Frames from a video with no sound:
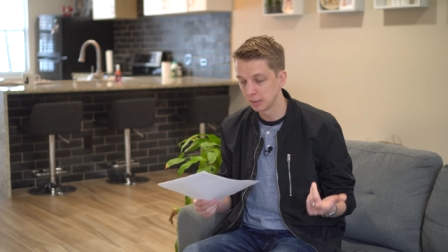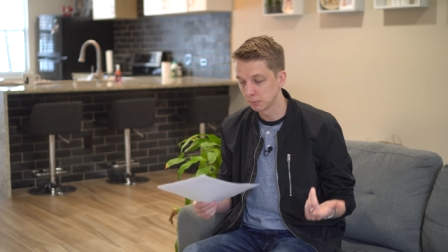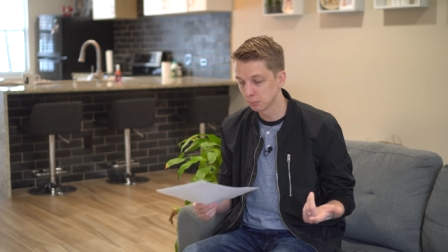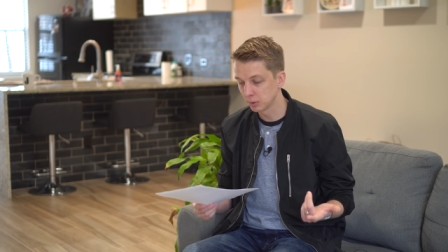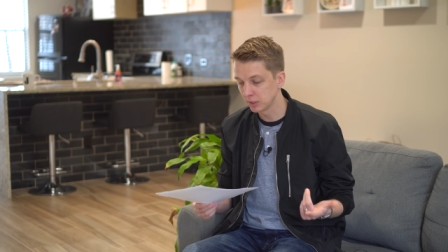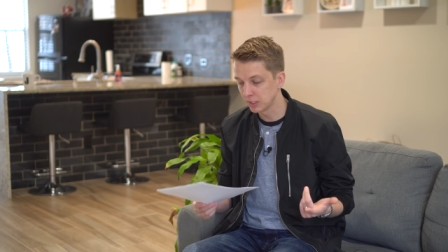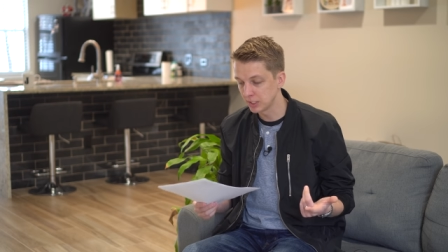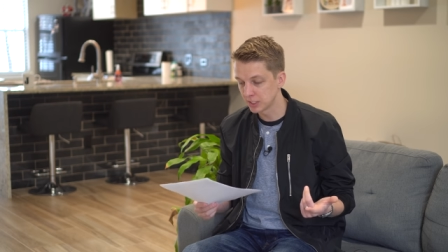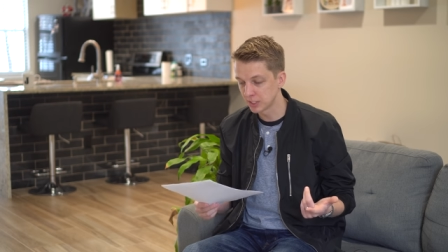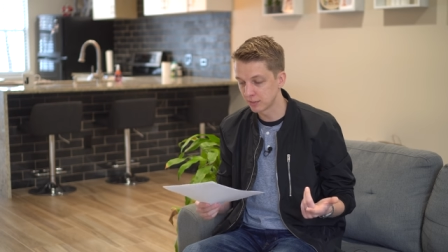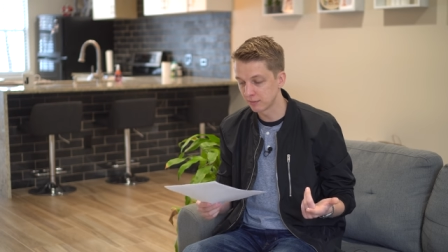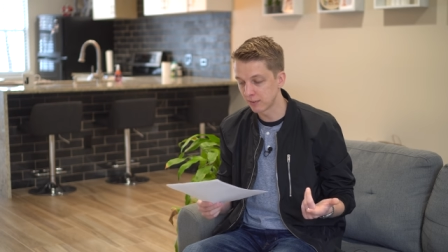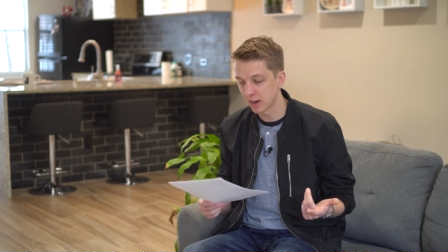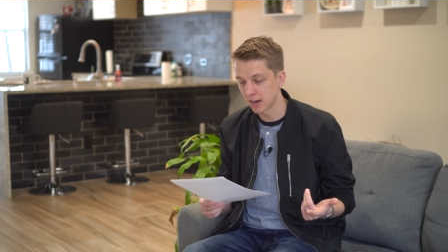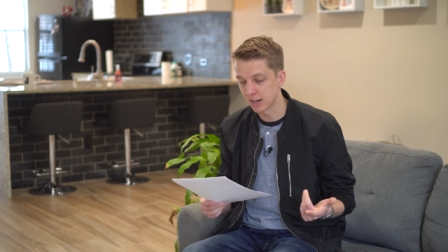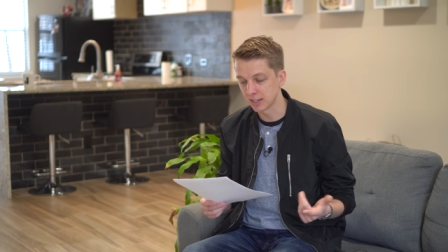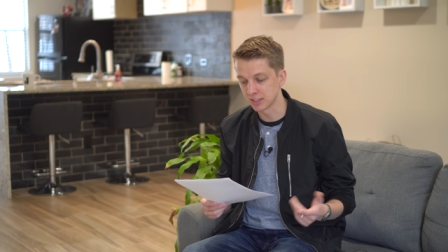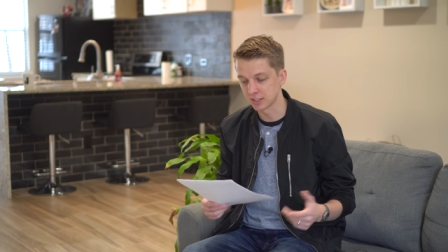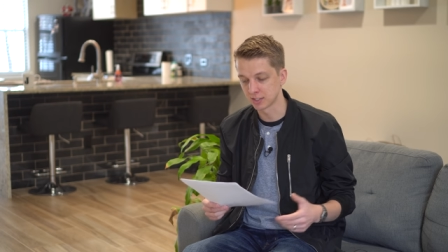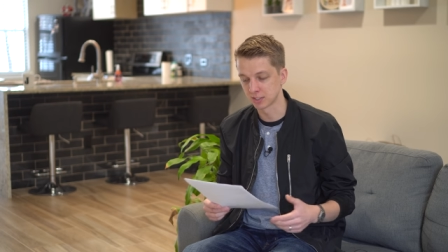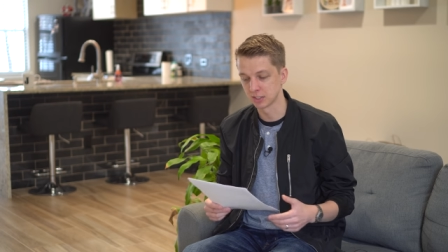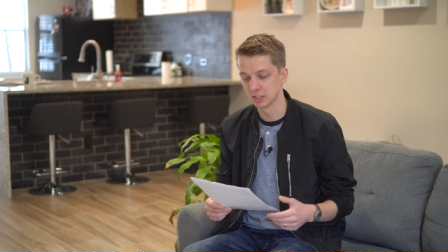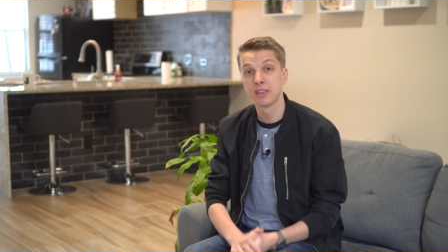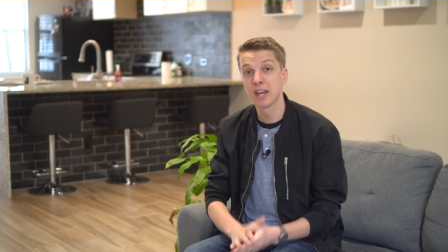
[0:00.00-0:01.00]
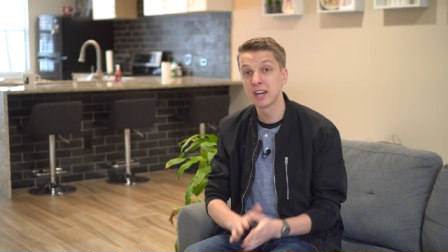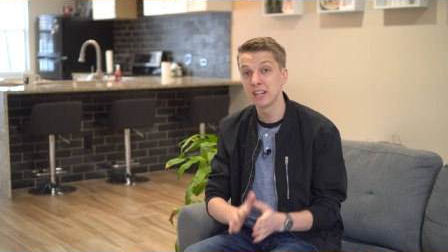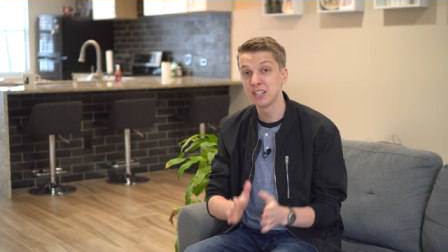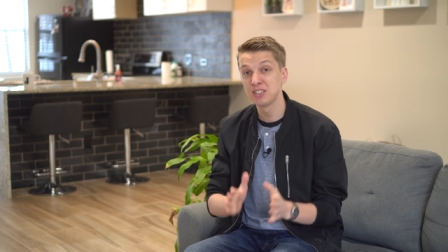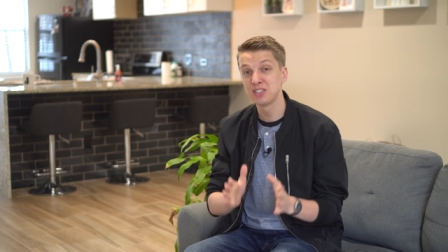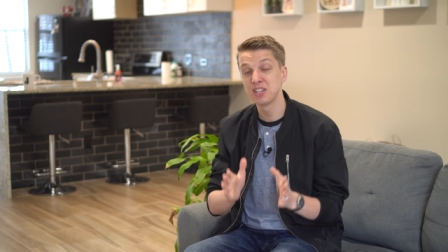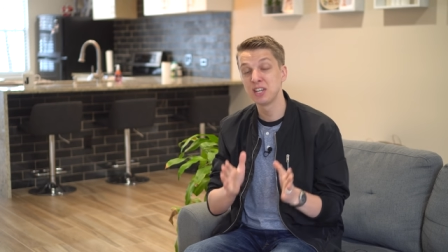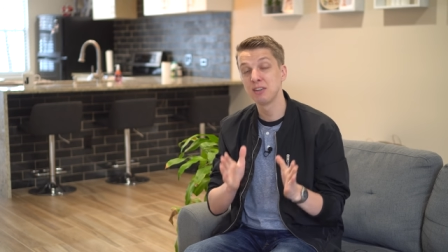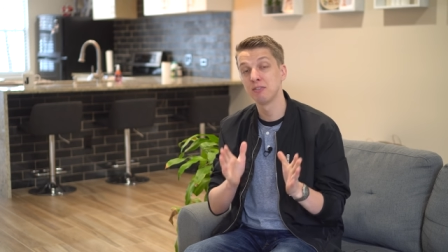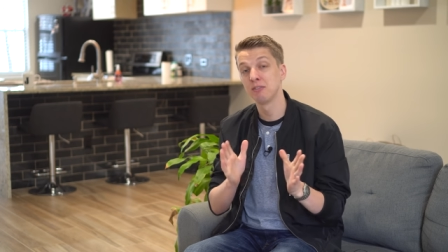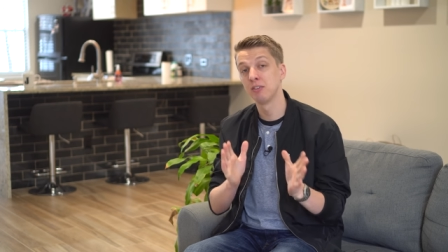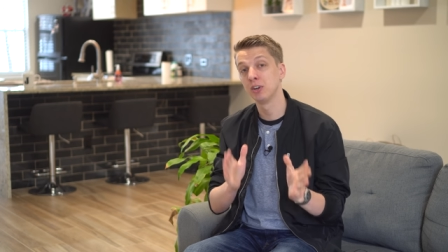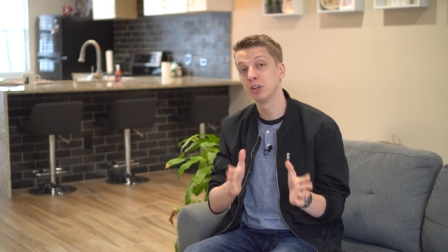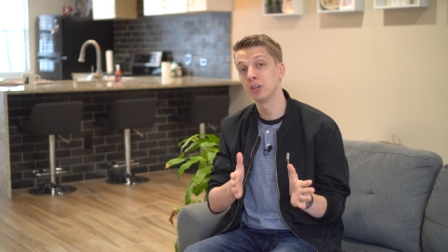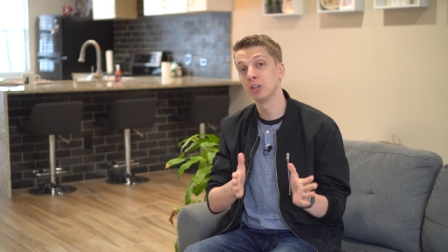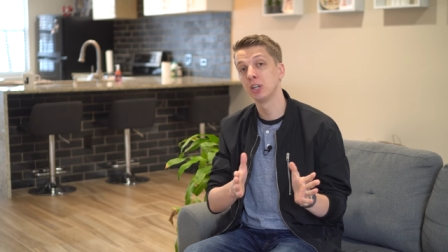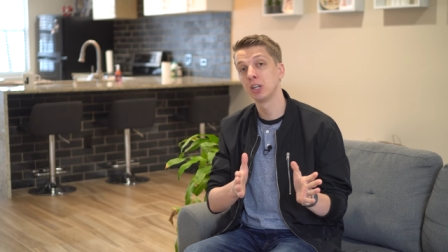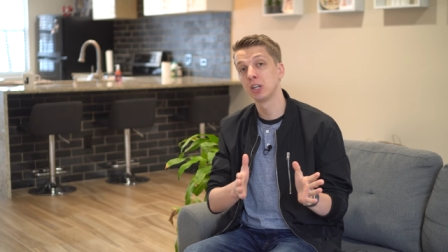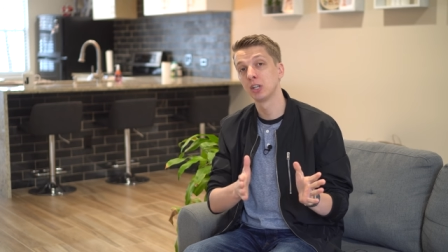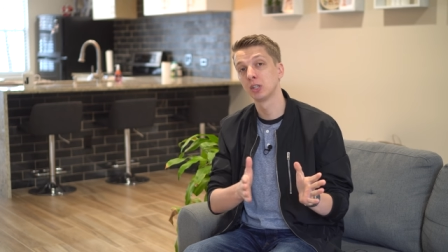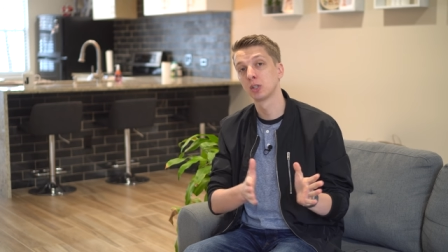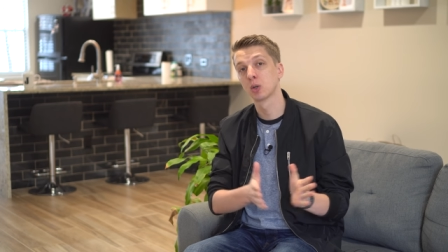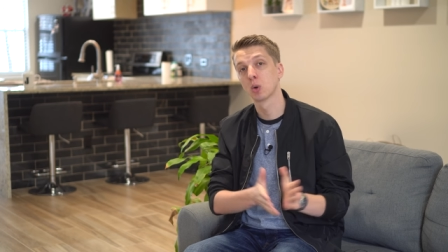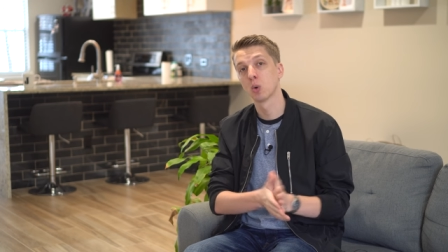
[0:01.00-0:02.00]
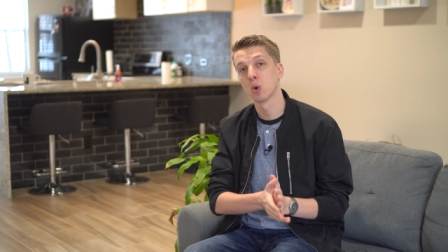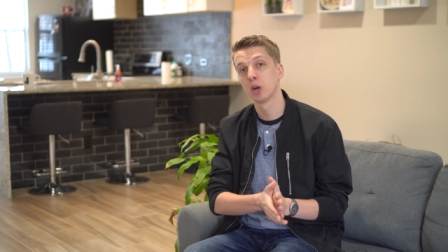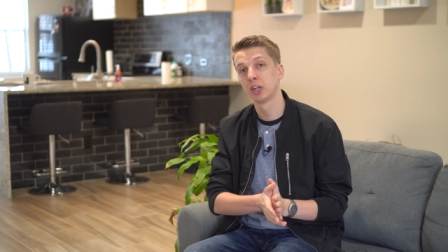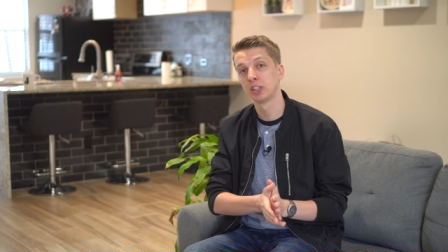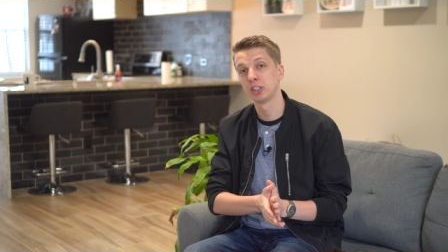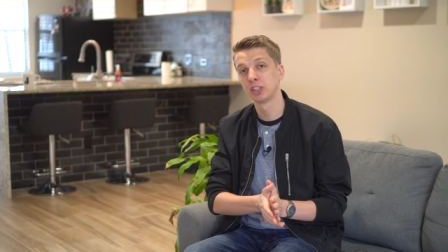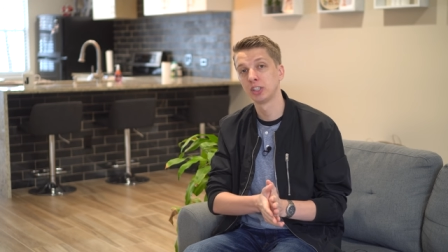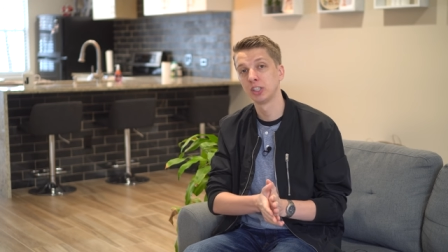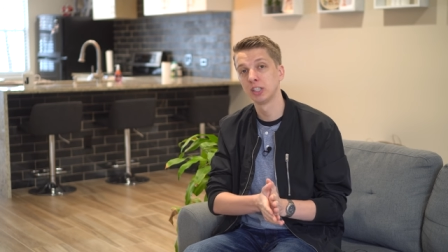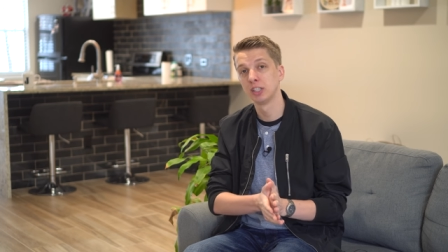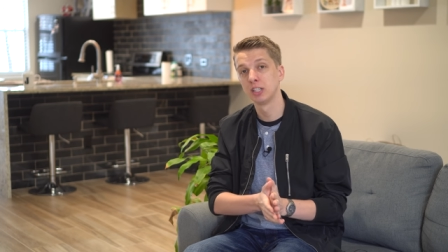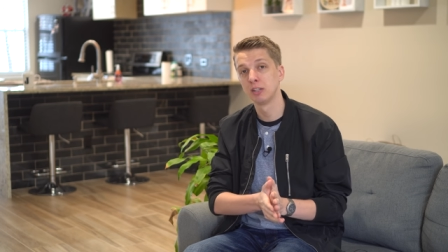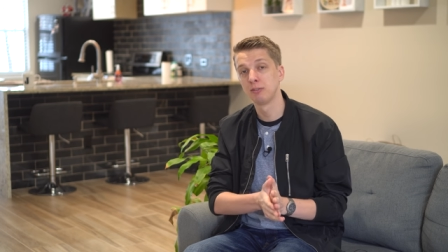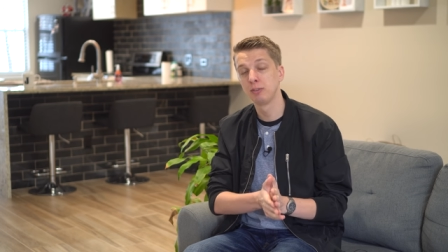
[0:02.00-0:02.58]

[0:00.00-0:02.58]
Please advise. That is a very good question.